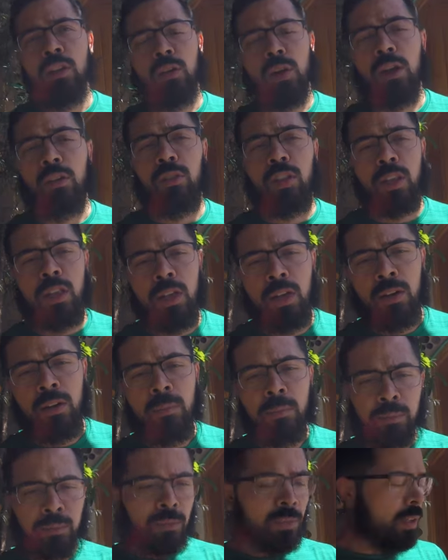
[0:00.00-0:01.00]
throughout the
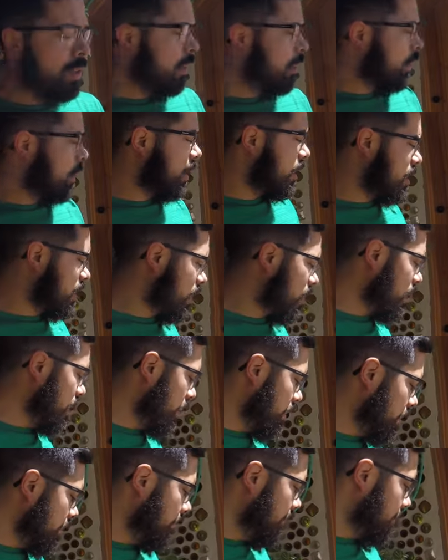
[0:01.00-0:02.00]
year. Because
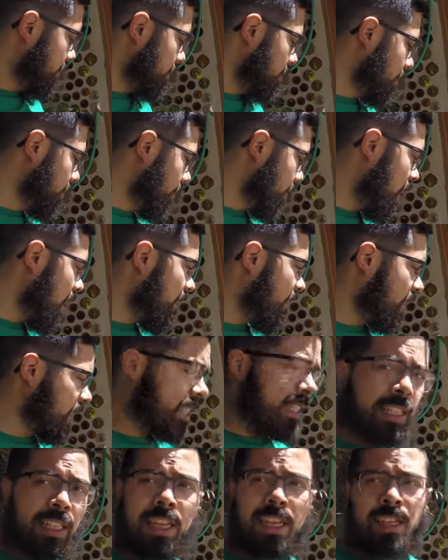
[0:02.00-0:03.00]

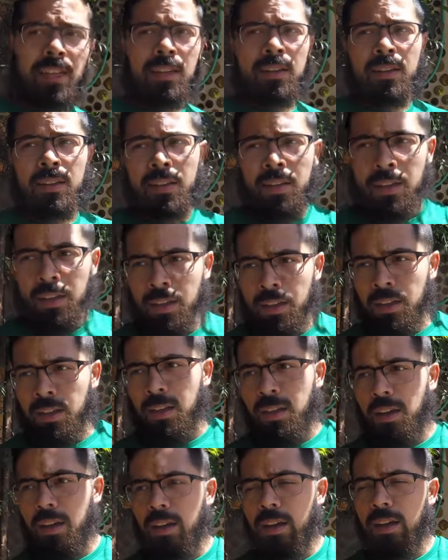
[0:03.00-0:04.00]
obviously in
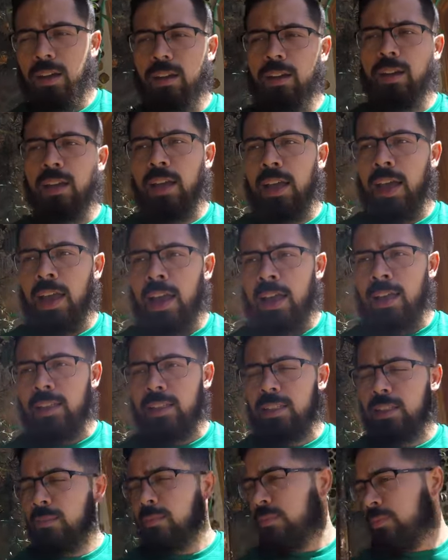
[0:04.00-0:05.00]
a
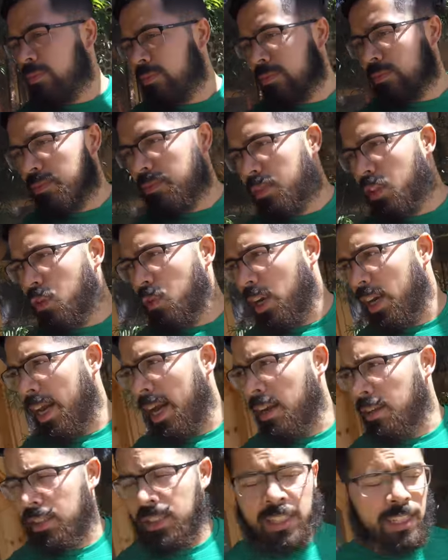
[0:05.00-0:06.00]

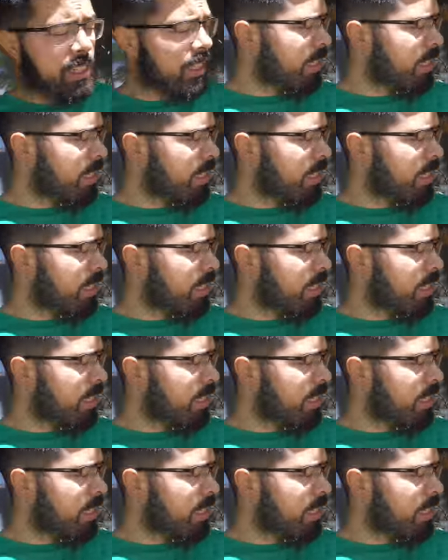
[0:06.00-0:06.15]
greenhouse this